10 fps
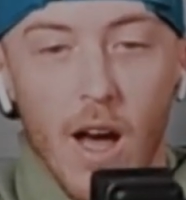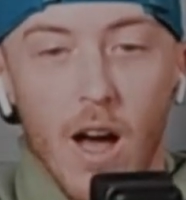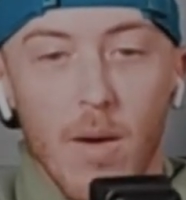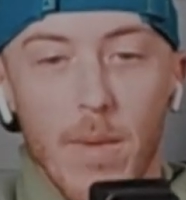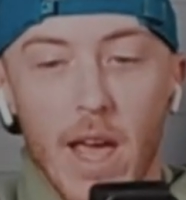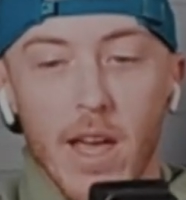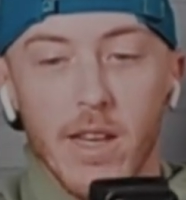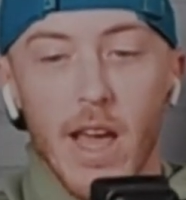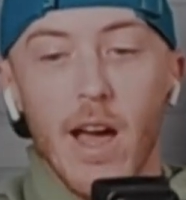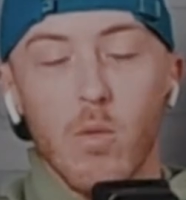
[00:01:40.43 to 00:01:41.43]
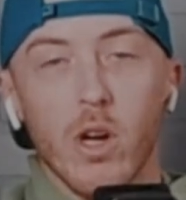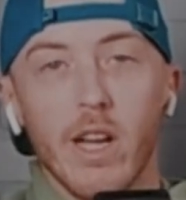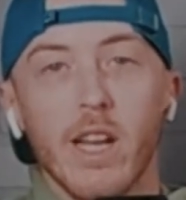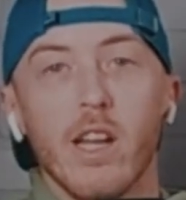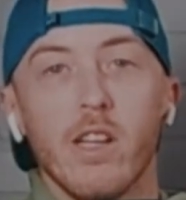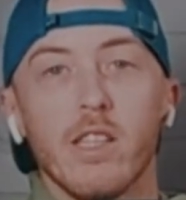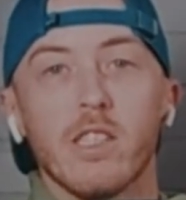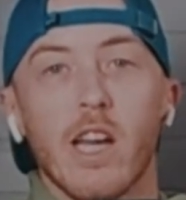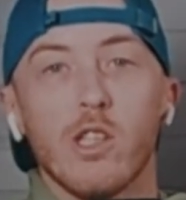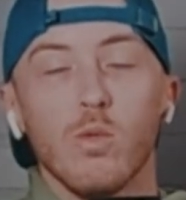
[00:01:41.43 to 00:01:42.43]
And yeah, we're going to get into the
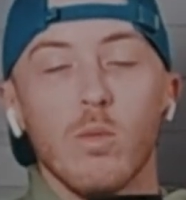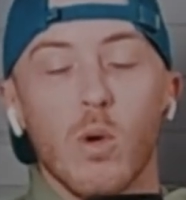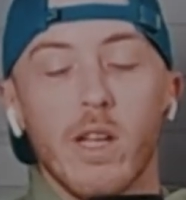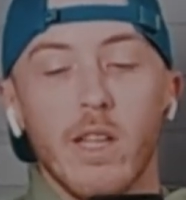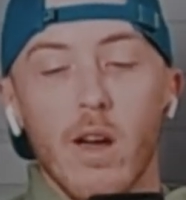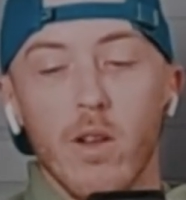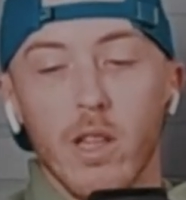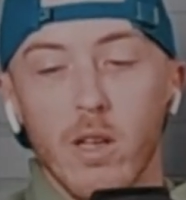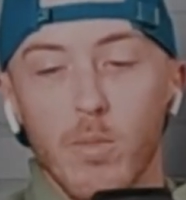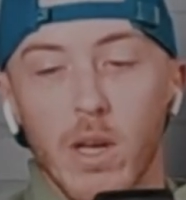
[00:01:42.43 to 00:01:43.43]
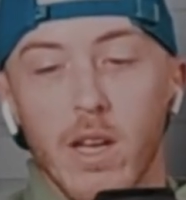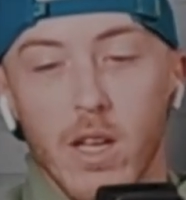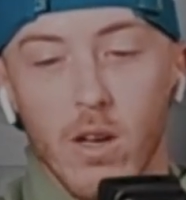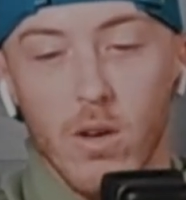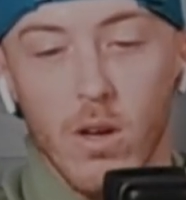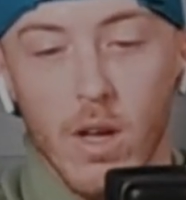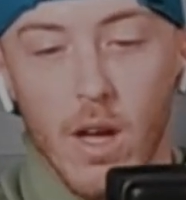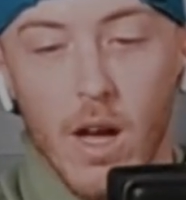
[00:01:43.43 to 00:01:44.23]
schedule breakdown a little bit here.